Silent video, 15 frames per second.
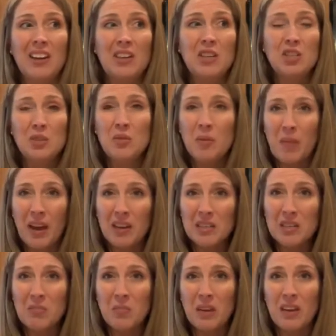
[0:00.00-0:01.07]
could you
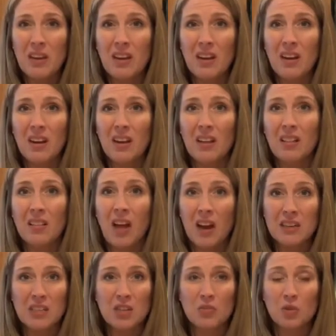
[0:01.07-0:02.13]
imagine being
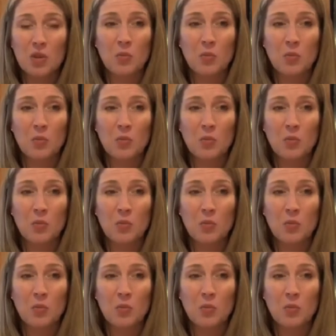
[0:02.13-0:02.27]
locked in a